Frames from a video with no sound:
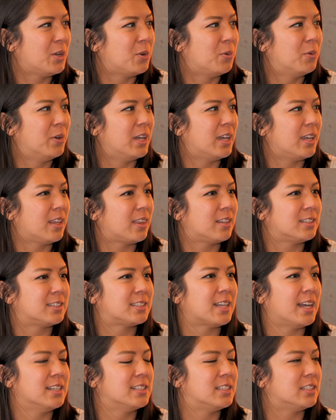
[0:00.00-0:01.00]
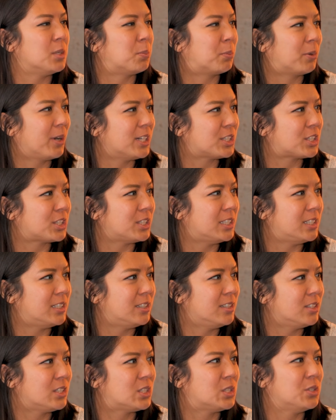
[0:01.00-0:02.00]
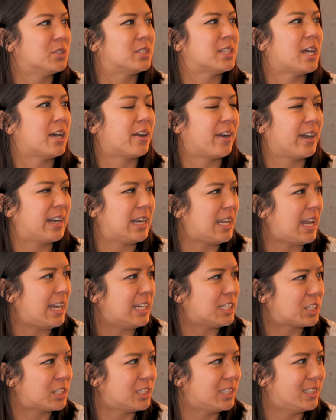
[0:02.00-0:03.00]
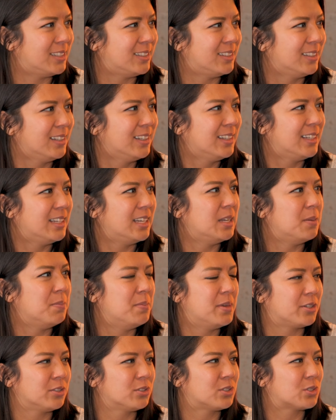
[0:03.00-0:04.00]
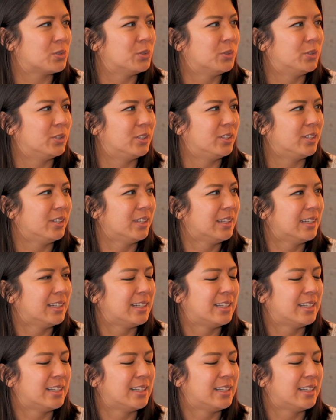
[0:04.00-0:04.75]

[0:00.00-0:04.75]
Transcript: with signs of depression, suicidal ideation in middle school.